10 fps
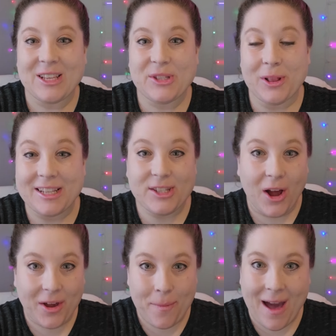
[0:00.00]
So let's
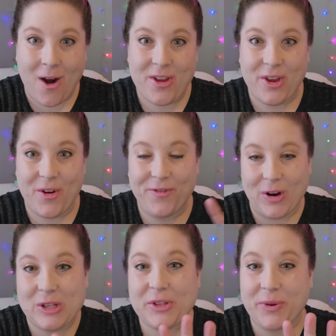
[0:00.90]
talk about your
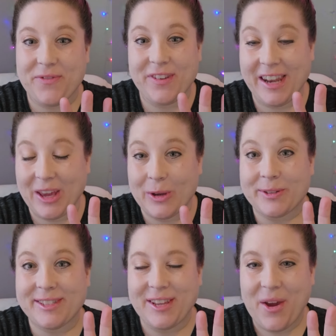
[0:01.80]
first 3
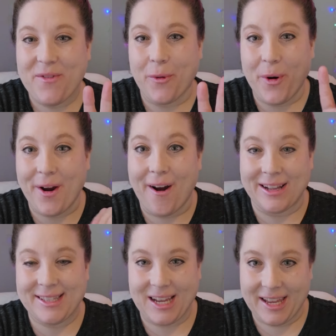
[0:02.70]
videos for
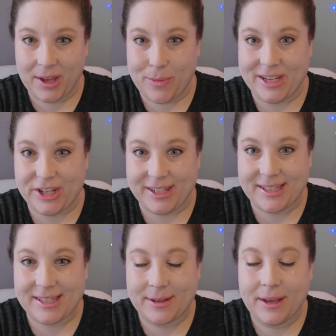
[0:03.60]
on-site
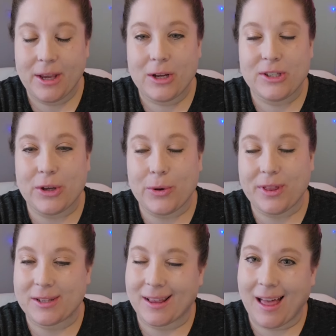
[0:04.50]
commissions. So
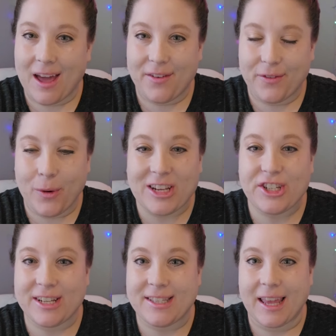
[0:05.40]
there's a lot of
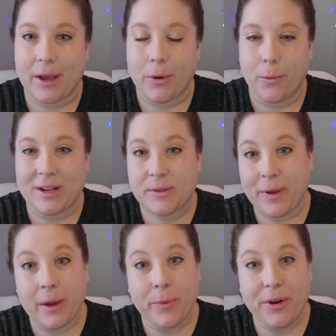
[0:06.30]
questions like what's
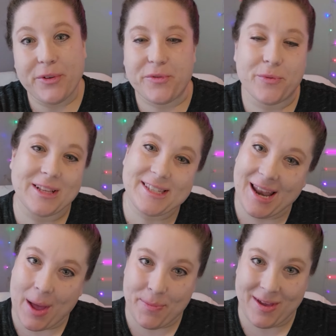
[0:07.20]
being approved, what's
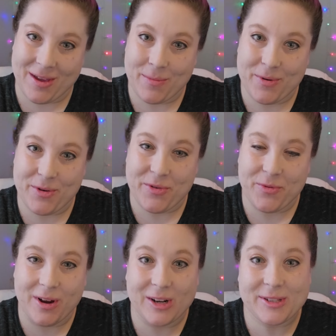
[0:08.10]
not being approved,
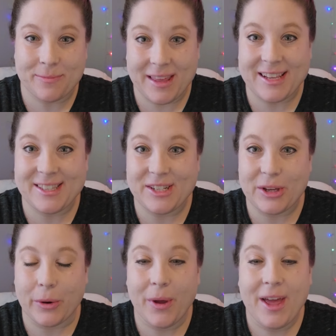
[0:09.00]
what are some things to
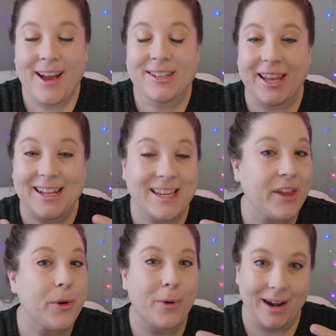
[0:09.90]
do. So I can
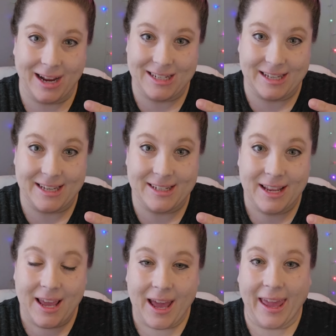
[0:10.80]
tell you what I did,
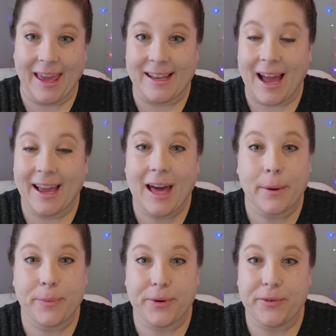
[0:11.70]
and I got
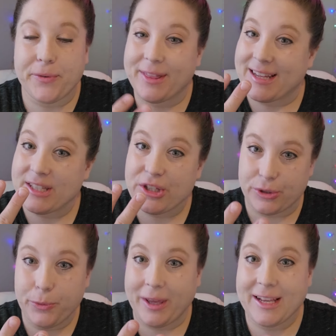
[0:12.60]
approved within
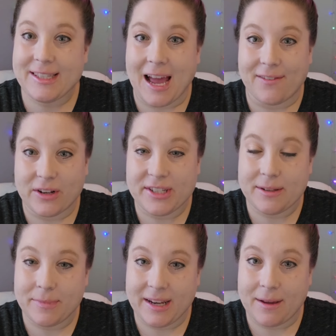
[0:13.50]
2 weeks after
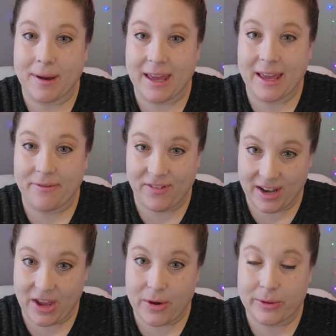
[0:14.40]
submitting my
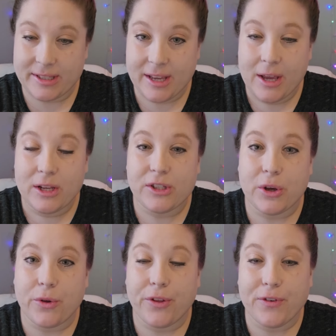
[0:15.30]
videos.
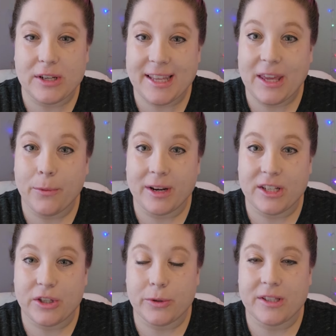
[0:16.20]
So the first thing you want
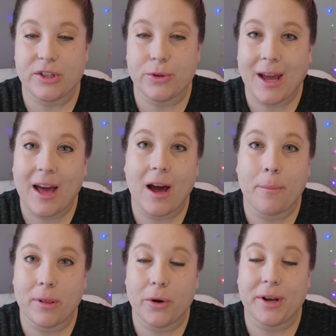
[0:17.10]
to do is do not
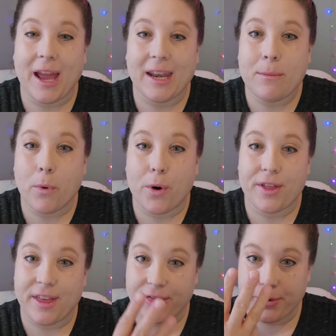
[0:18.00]
upload any more
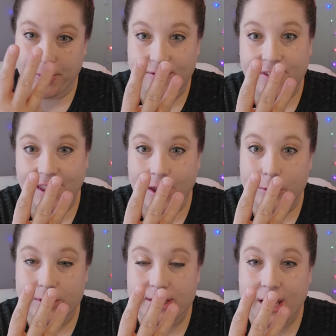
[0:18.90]
than 3
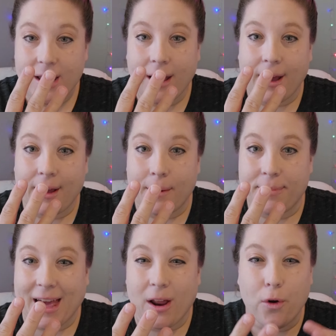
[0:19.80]
videos.
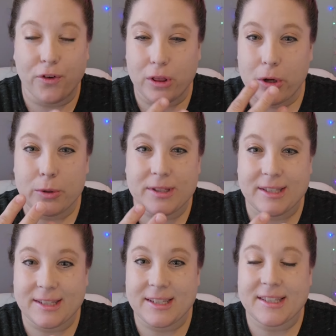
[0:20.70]
That overloads
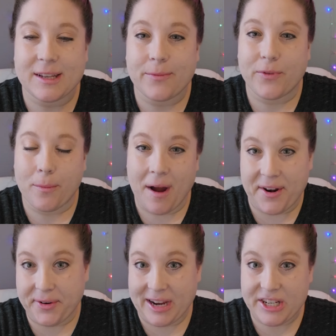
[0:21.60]
the system for
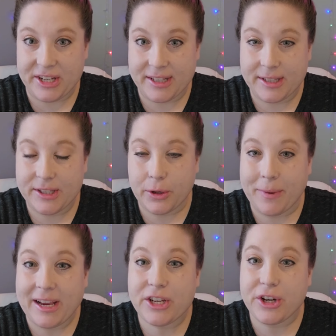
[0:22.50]
moderation. So
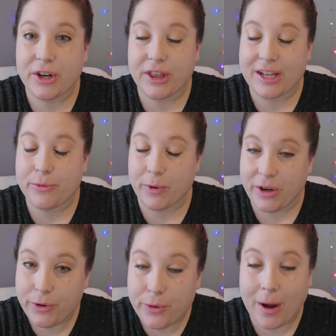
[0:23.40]
make sure that when
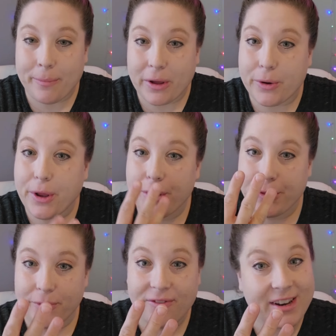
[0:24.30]
you do upload,
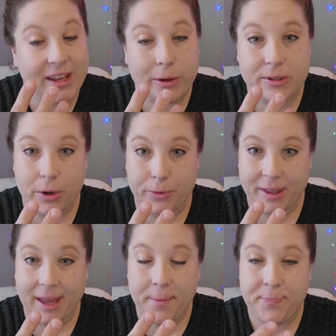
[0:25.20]
3 videos
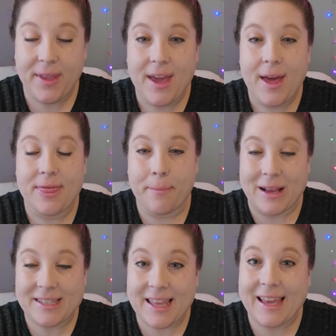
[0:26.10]
only. The
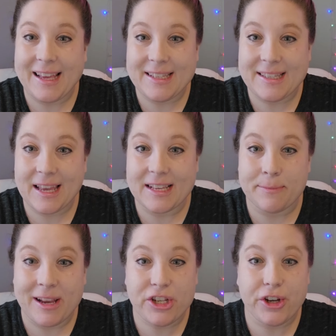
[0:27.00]
best thing is
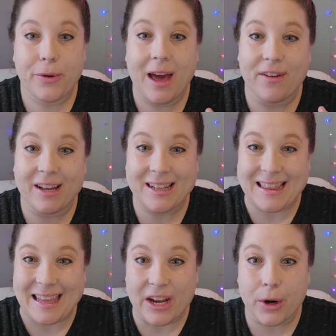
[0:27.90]
make sure you have a
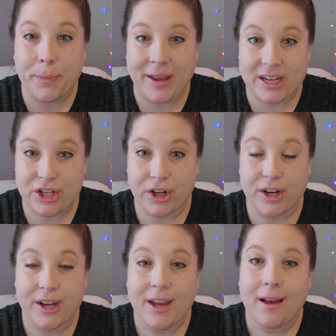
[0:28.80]
clear picture.